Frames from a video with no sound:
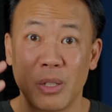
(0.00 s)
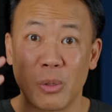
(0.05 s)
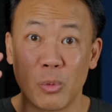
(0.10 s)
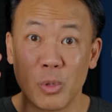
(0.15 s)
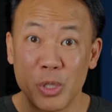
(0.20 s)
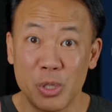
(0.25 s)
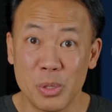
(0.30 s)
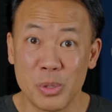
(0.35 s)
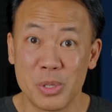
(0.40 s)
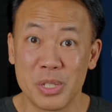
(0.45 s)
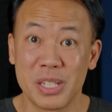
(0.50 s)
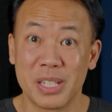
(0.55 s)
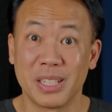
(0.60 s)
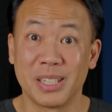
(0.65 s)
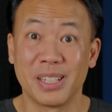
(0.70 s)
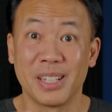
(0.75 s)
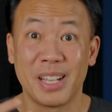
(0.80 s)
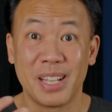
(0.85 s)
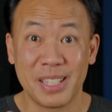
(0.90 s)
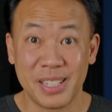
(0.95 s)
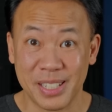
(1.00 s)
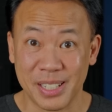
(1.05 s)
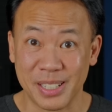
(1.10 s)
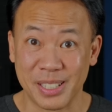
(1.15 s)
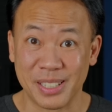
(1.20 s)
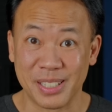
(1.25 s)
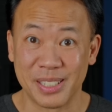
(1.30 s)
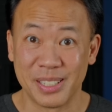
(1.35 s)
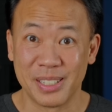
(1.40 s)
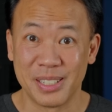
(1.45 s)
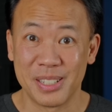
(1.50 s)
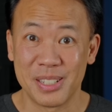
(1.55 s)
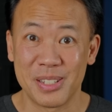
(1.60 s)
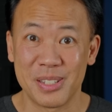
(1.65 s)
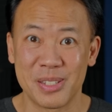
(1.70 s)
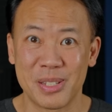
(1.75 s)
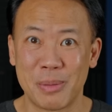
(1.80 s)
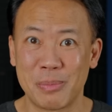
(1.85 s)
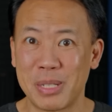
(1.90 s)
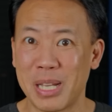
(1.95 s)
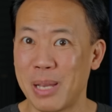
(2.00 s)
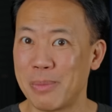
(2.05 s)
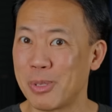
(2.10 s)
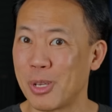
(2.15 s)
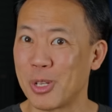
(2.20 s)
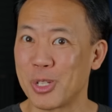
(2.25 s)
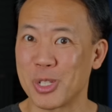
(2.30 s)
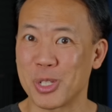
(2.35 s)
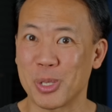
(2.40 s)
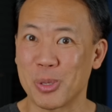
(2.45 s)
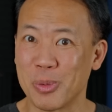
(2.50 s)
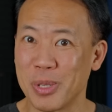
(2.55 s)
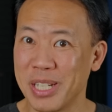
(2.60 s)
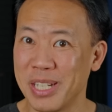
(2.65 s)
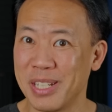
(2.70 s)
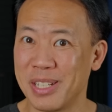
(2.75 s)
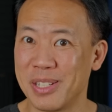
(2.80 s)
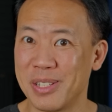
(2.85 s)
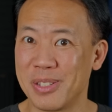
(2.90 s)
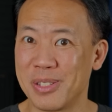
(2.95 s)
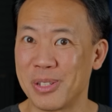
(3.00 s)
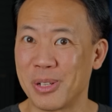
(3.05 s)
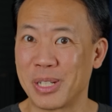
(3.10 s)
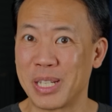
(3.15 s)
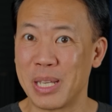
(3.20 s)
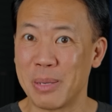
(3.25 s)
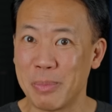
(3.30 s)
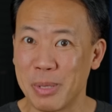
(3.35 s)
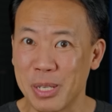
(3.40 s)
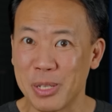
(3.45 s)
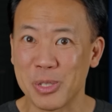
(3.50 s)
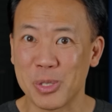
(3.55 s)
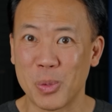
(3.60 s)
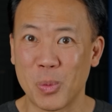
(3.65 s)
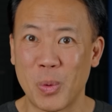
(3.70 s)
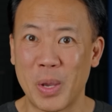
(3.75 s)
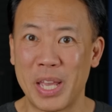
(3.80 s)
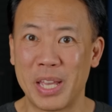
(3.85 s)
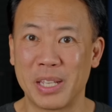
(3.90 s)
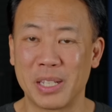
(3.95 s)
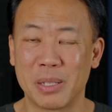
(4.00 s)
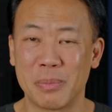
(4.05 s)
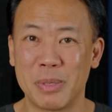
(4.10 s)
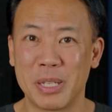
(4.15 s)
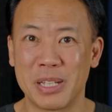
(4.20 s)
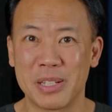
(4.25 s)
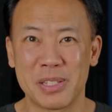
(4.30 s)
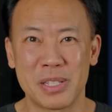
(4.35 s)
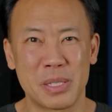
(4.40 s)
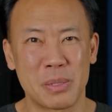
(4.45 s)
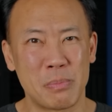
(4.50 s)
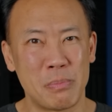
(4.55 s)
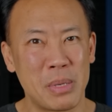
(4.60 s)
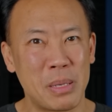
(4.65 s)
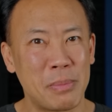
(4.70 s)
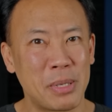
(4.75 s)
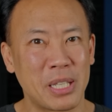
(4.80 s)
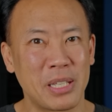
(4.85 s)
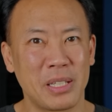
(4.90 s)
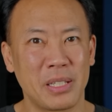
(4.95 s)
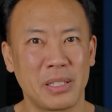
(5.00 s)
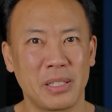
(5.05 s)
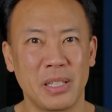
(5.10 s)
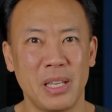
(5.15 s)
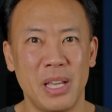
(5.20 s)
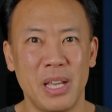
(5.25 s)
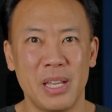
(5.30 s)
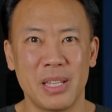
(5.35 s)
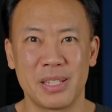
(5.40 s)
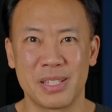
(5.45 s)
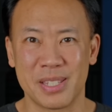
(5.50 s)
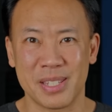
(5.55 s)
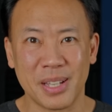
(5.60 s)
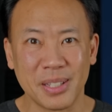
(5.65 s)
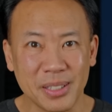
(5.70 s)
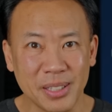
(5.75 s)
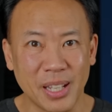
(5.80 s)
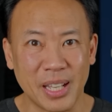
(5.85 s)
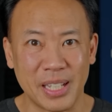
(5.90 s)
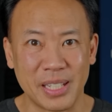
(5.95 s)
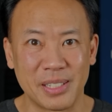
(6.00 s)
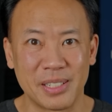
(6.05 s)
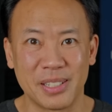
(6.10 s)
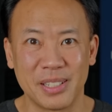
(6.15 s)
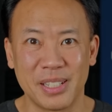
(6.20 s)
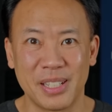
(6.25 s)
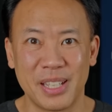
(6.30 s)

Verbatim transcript: reduce in lighting sometimes our screens are keeping us awake because it's mimicking sunlight